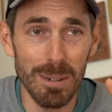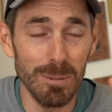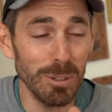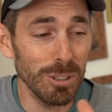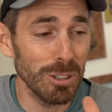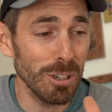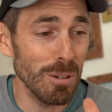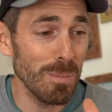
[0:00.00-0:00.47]
I'm
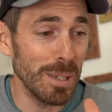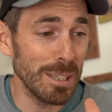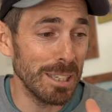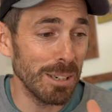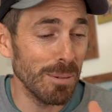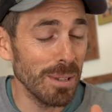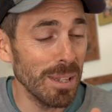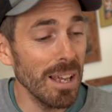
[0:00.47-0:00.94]
just so
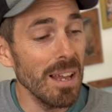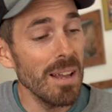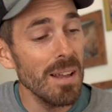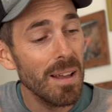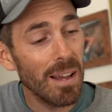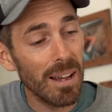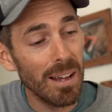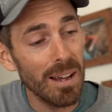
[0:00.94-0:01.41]
busy with
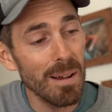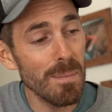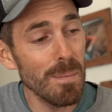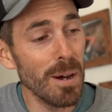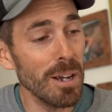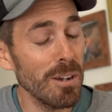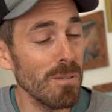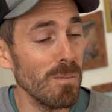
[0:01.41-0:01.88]

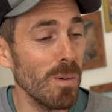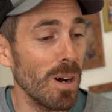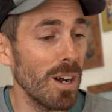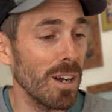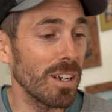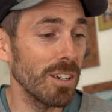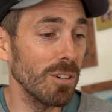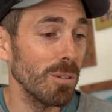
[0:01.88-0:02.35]
my own work